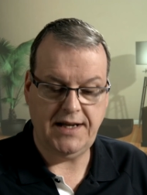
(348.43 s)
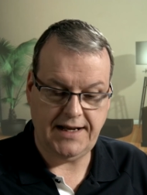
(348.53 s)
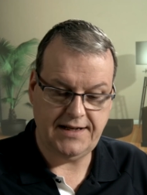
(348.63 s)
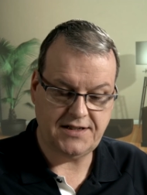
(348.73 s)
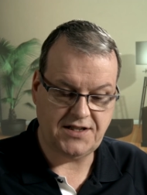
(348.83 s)

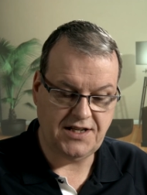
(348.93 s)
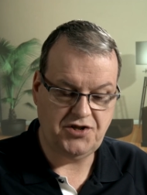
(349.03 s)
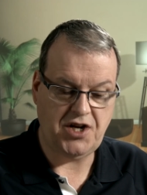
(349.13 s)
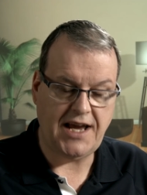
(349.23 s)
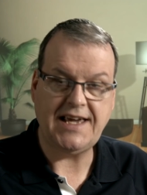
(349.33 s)
and it's the
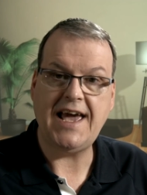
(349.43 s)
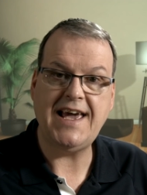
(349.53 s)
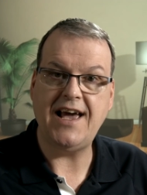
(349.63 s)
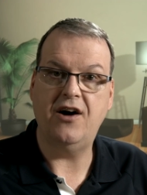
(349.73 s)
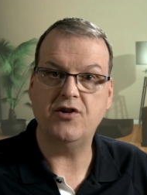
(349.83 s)

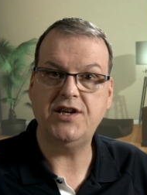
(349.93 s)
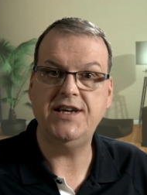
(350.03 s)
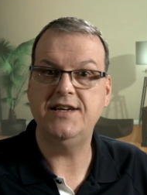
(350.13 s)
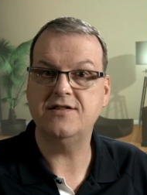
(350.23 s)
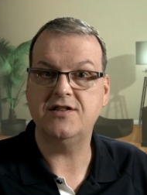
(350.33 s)
JKL
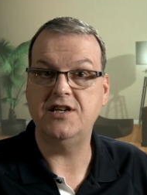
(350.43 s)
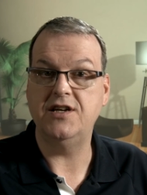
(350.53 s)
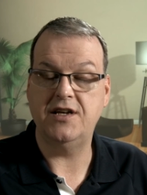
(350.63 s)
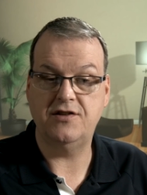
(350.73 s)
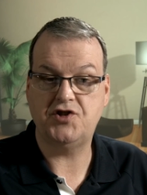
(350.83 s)
keys,
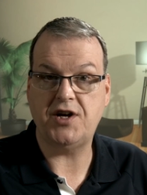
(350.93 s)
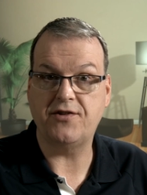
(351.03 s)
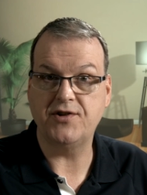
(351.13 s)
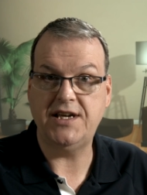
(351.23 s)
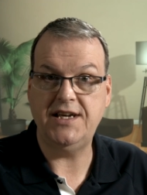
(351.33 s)
the
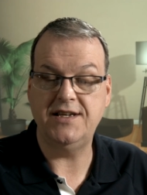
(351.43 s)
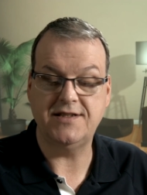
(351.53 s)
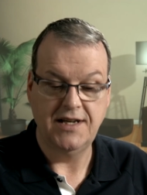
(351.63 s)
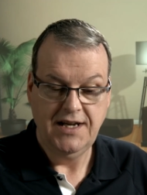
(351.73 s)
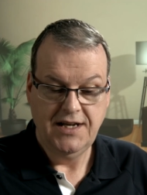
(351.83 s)
shuttle keys